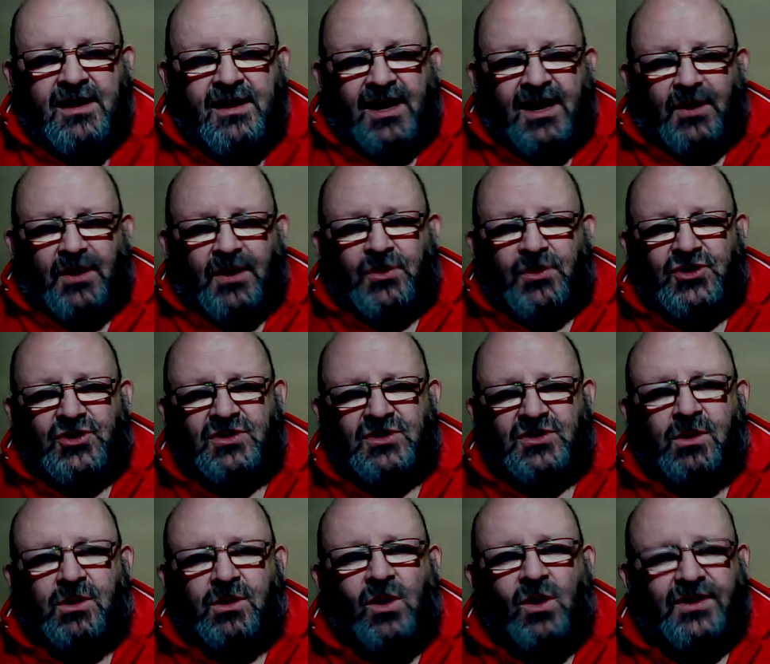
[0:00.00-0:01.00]
And I was
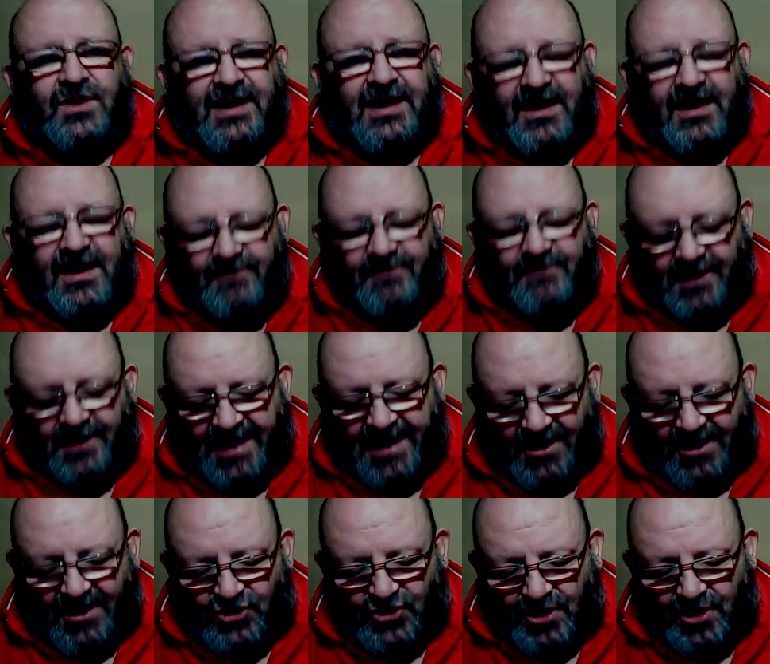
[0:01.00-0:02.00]
just loading it to
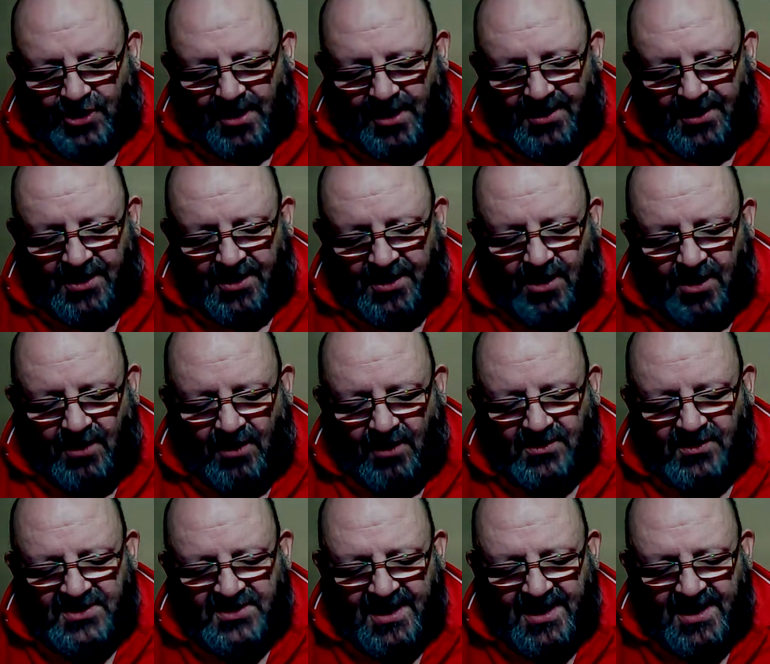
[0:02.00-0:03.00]
next shot, and I
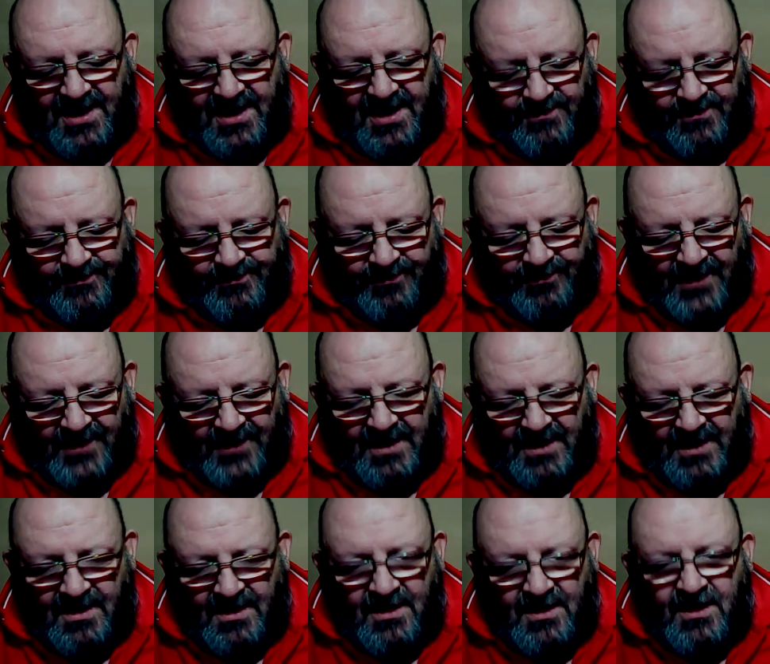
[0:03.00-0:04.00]
cocked it,
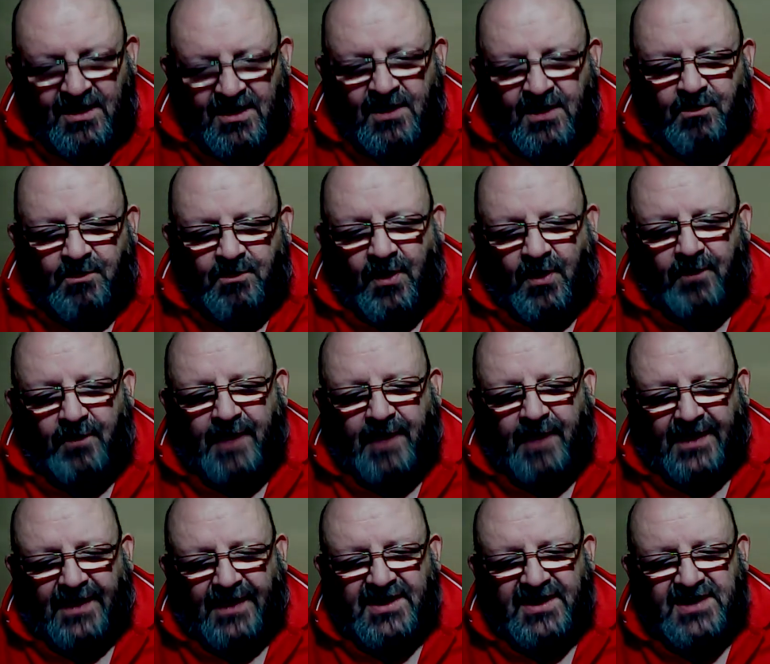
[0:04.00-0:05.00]
put
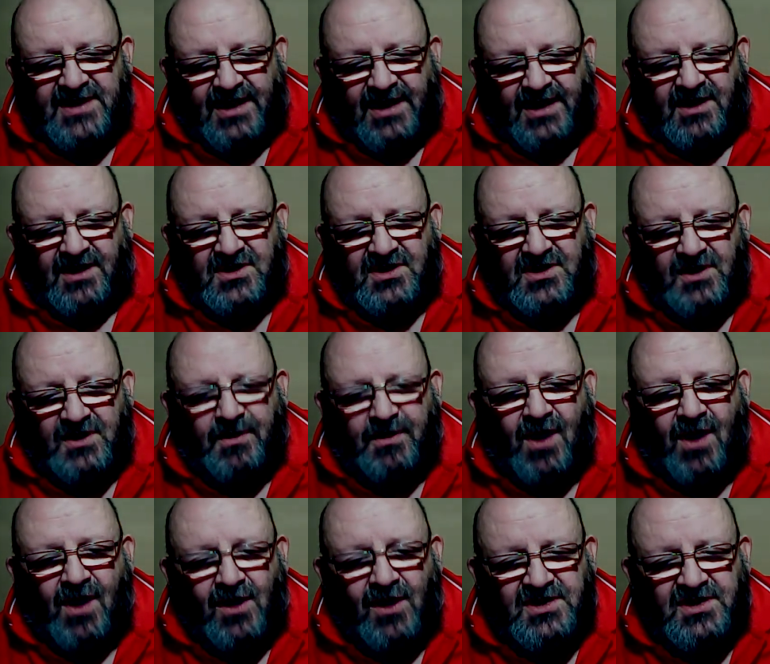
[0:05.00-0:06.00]
pellet in, and as I
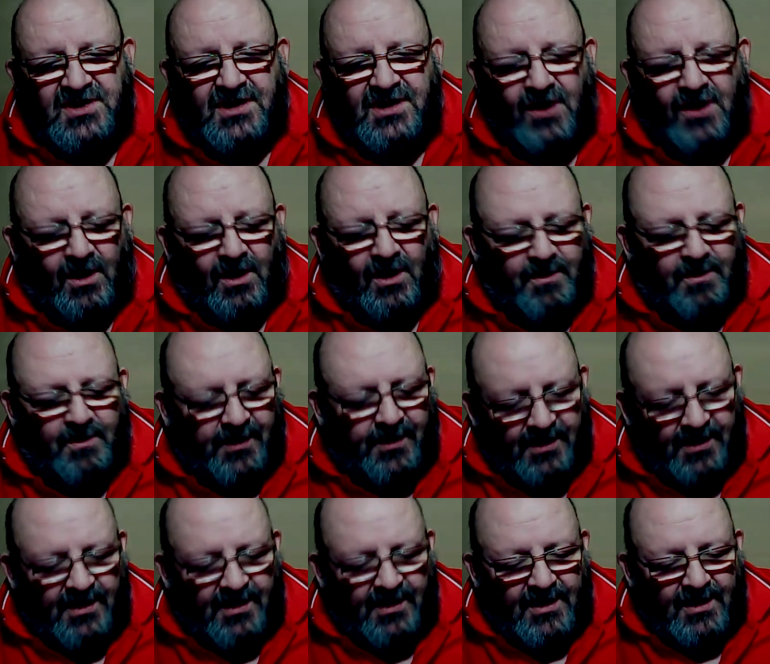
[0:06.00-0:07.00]
brought it up,
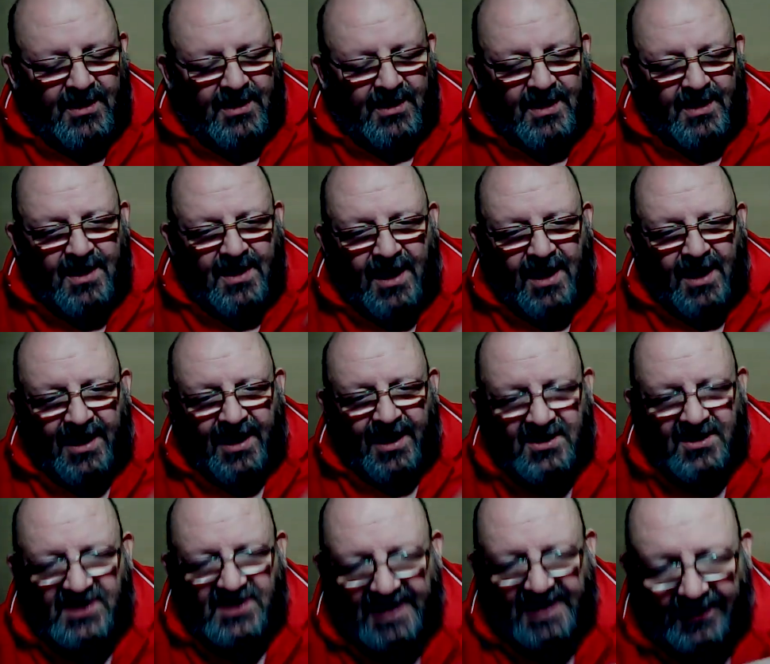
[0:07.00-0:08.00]
I
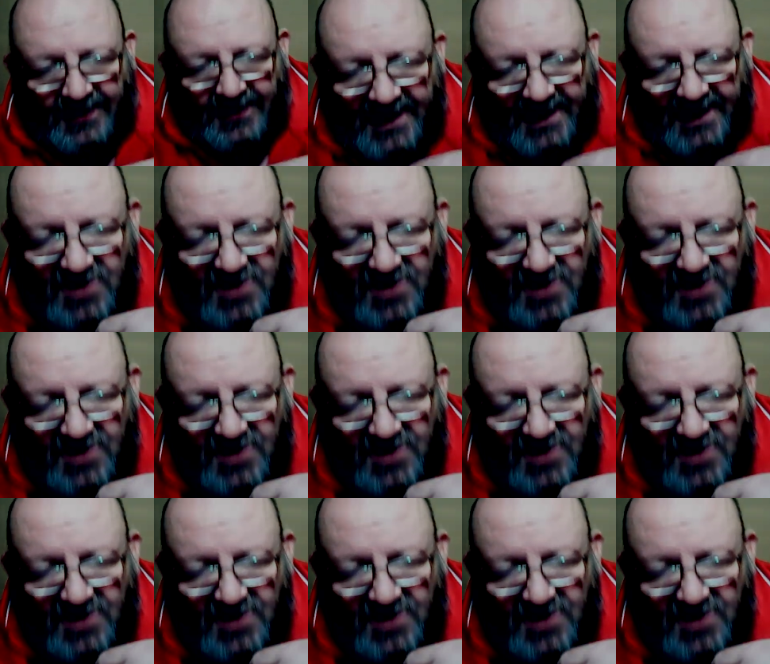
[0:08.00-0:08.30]
accidentally